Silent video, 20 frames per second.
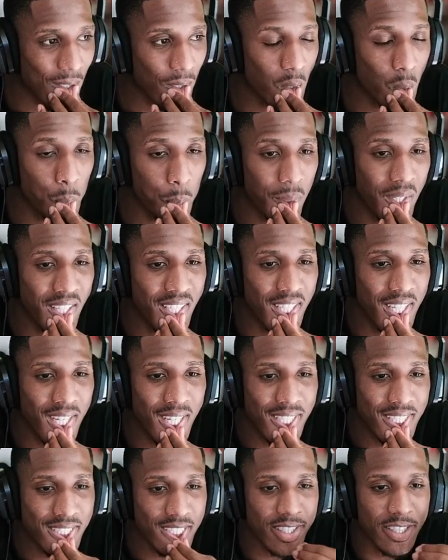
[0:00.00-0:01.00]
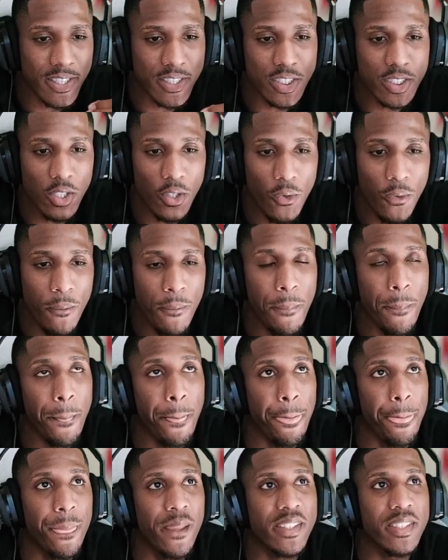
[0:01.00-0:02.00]
to make content. So
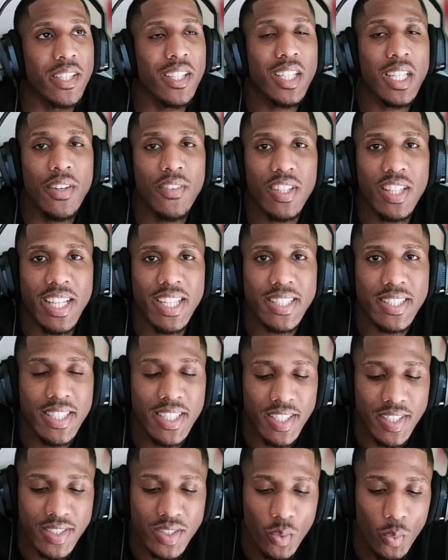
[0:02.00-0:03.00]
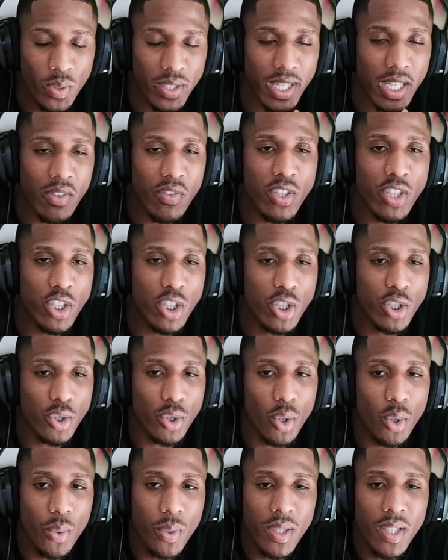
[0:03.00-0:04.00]
think of it like this whatever you're
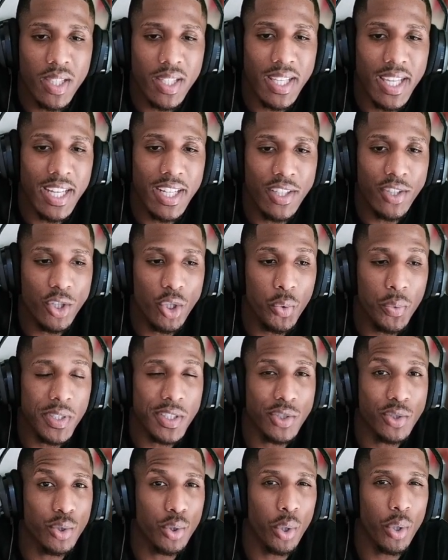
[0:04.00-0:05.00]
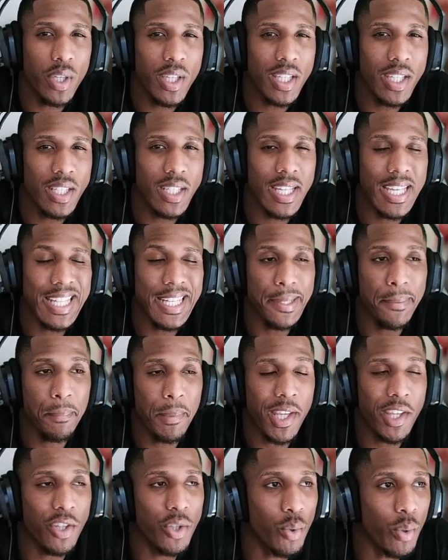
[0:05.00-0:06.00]
doing and you enjoy it and it
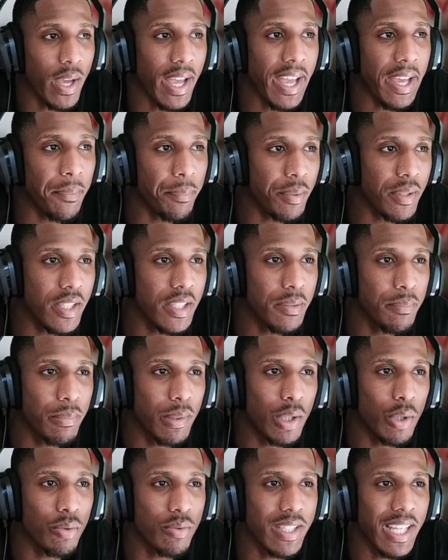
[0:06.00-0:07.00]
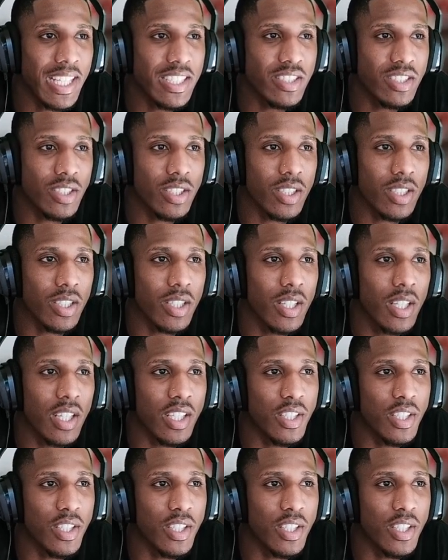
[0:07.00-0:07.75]
make you happy bro that's your